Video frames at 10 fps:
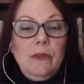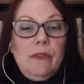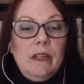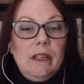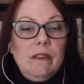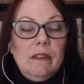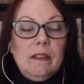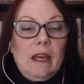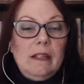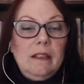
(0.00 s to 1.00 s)
think
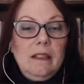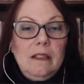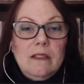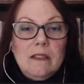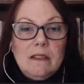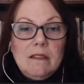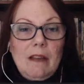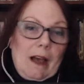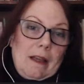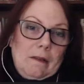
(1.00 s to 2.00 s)
that is.
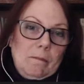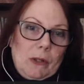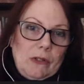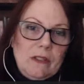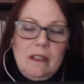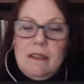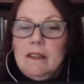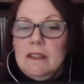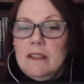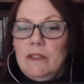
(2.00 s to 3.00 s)
I personally
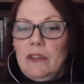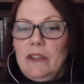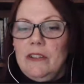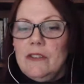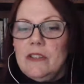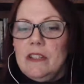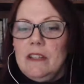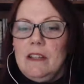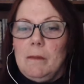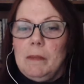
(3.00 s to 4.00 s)
think it's a very
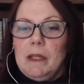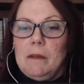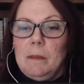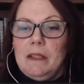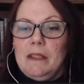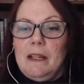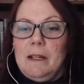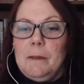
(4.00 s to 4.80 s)
interesting topic. But